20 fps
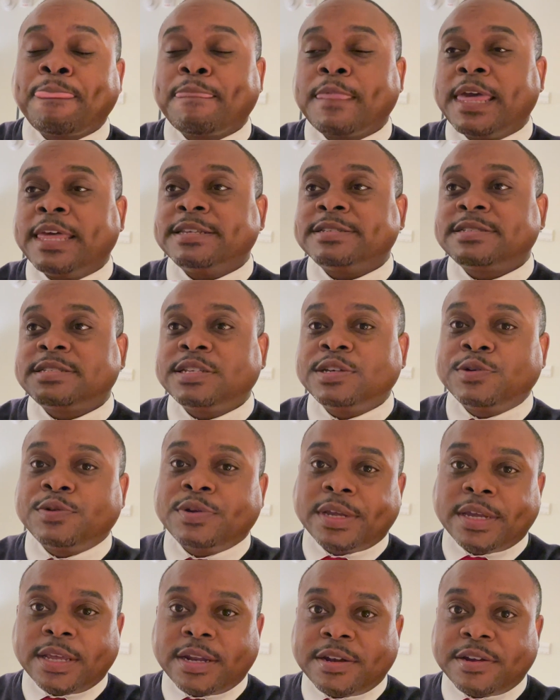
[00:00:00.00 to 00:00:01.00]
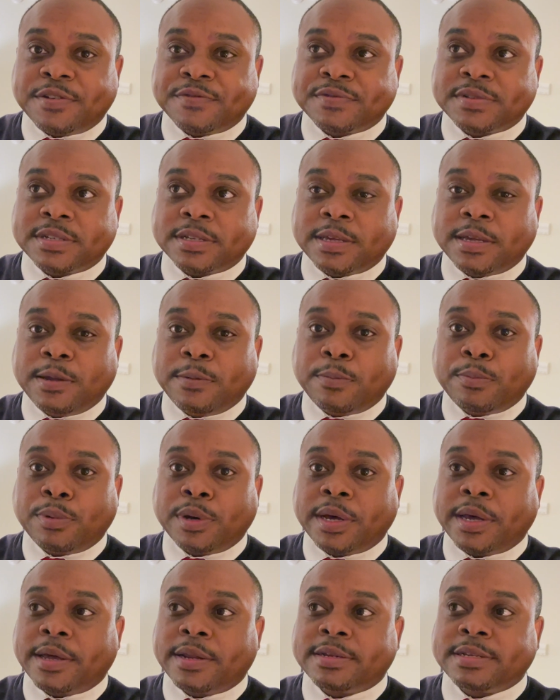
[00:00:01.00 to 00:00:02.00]
and still didn't get enough sleep.
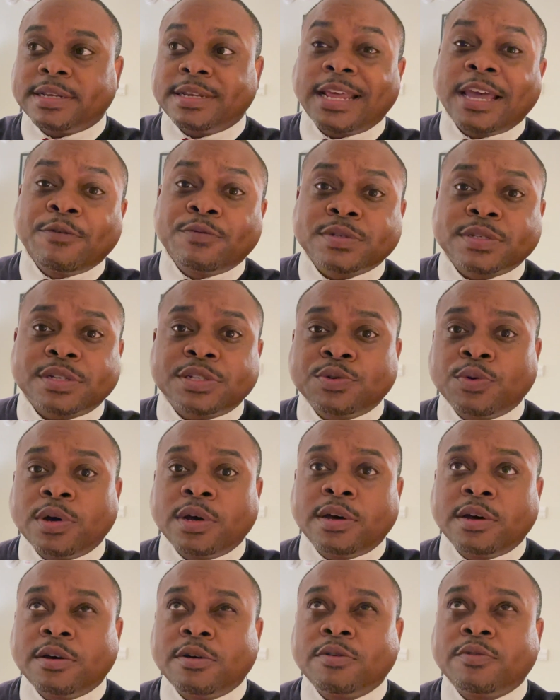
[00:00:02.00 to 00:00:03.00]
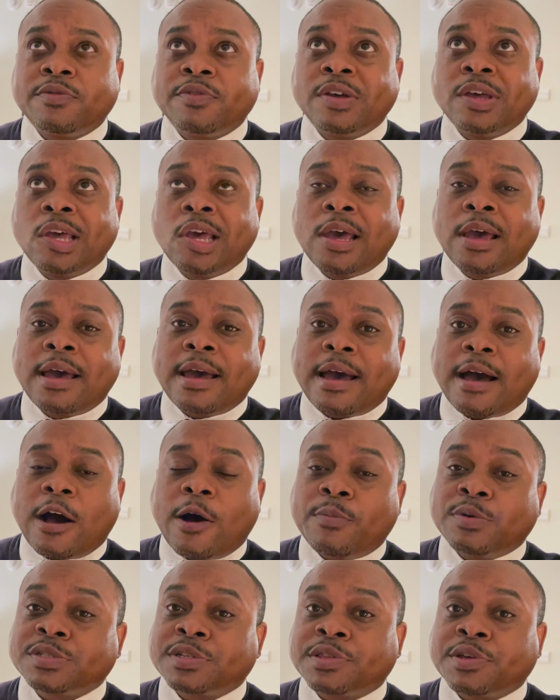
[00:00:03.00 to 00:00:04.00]
But today was a 12,
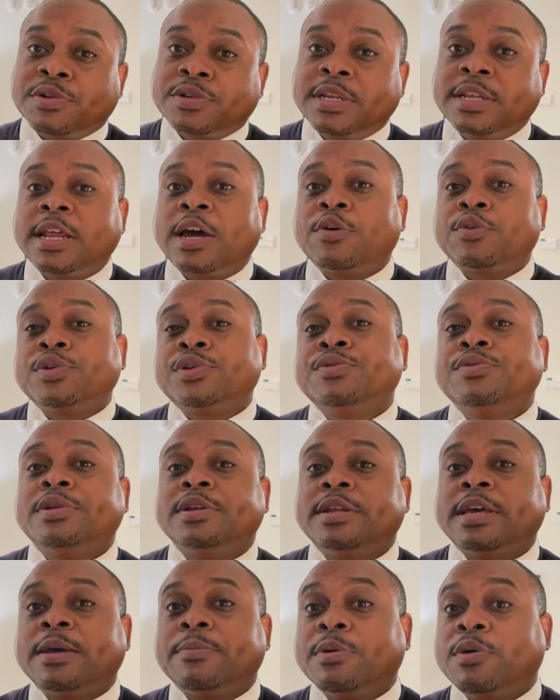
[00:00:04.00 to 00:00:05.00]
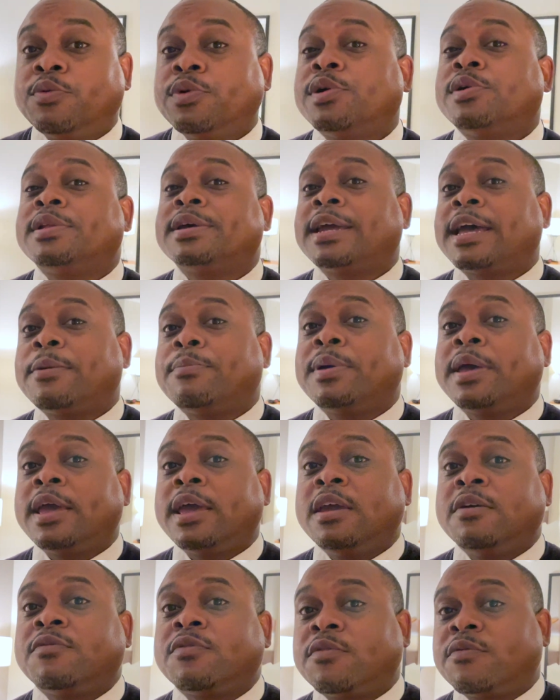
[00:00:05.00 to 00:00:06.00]
almost a 13-hour duty day, but we only got
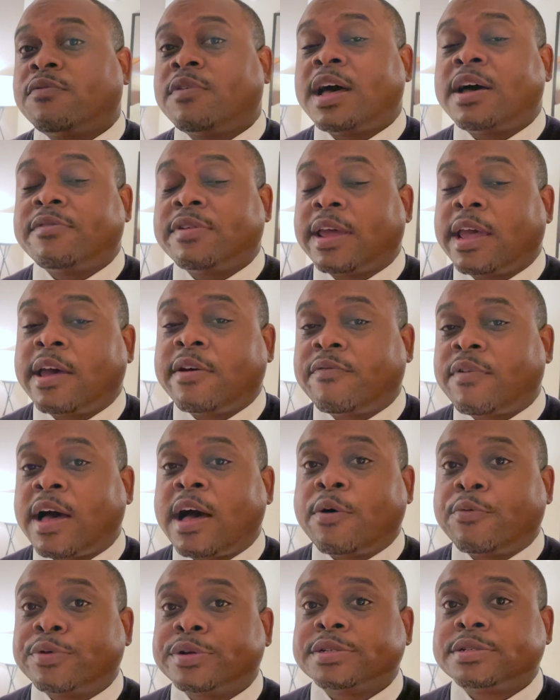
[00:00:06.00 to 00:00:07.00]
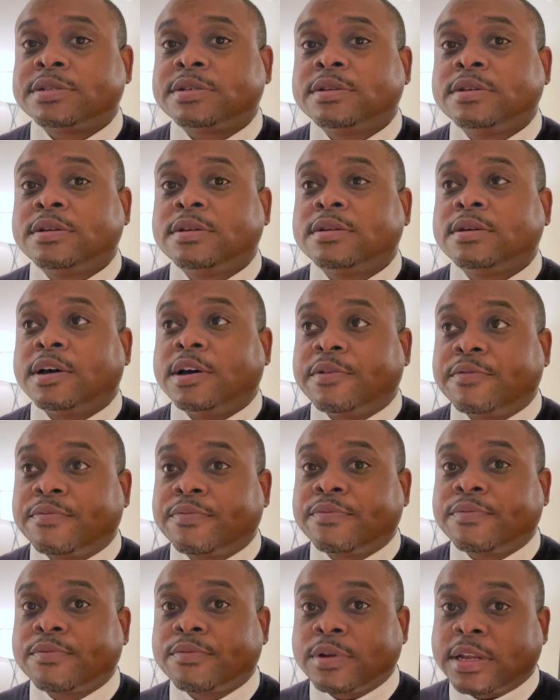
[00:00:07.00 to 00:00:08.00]
paid for 5.5 hours
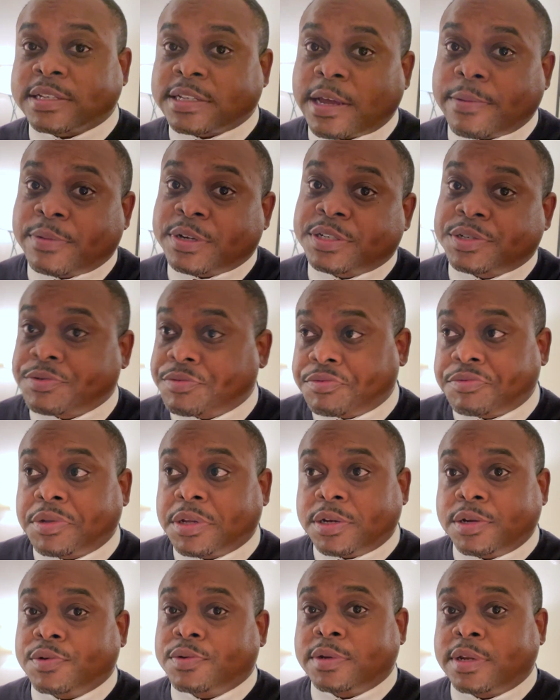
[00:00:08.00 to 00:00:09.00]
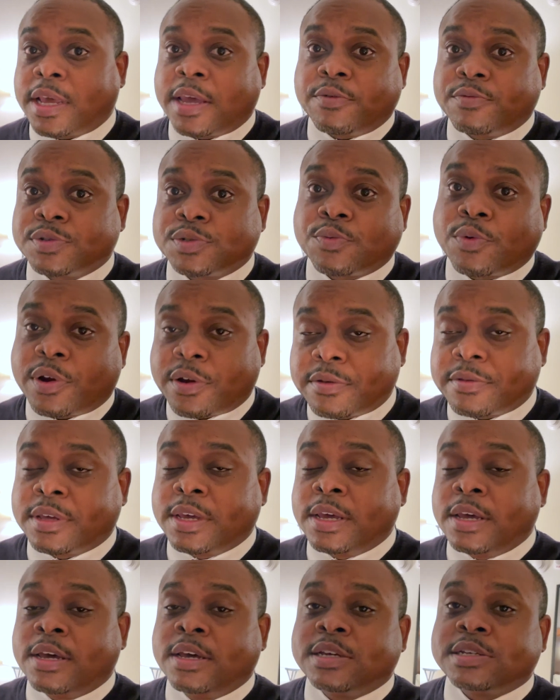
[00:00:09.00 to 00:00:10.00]
that's how much the due day was worth.
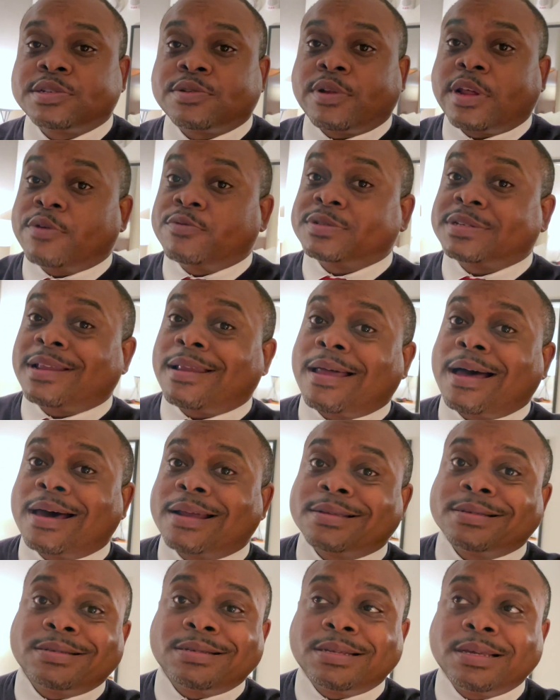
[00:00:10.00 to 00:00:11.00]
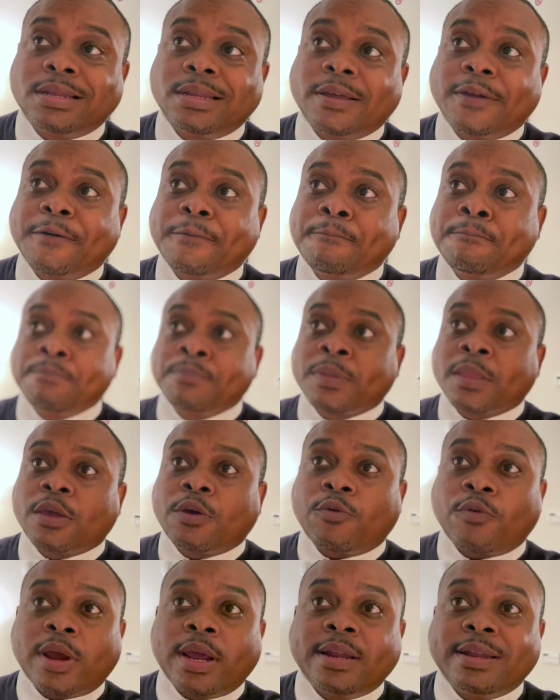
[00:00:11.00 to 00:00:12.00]
So that was a lot of sitting.
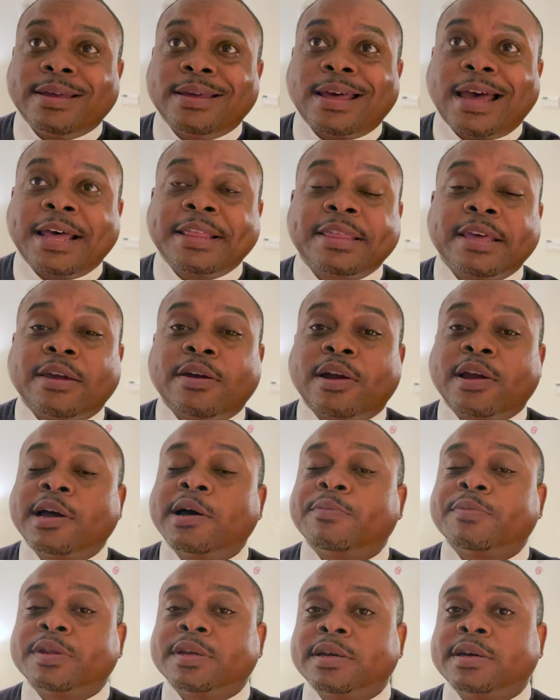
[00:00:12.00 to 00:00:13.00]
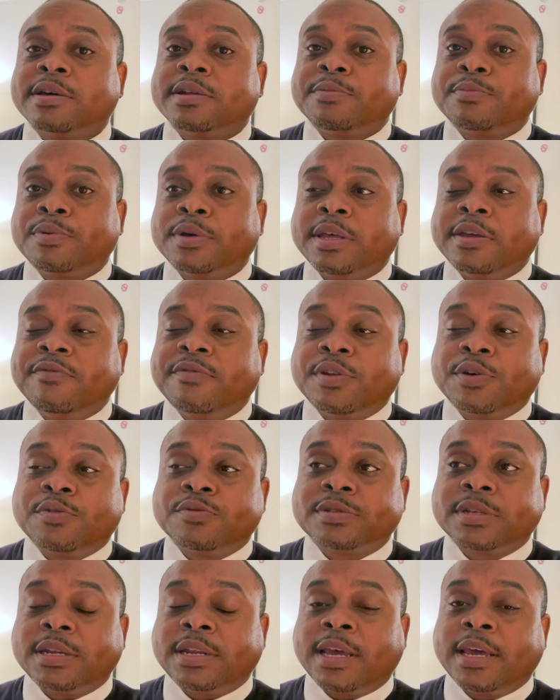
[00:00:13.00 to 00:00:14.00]
Granted, I think our company could have put, even though it
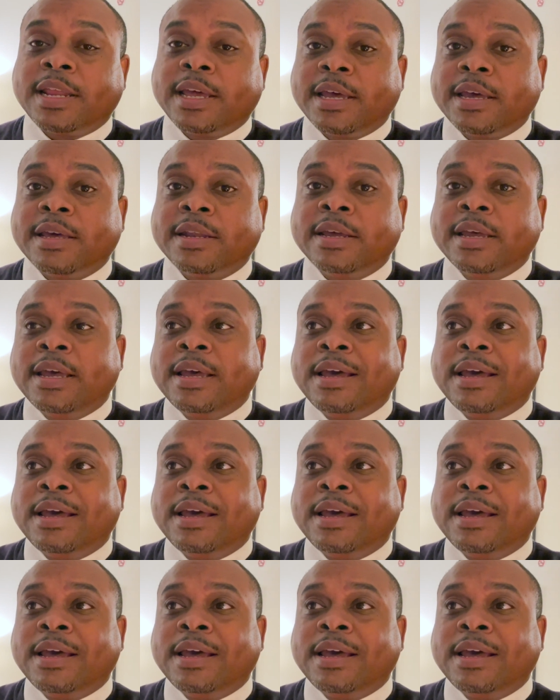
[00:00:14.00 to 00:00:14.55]
was a Deadhead,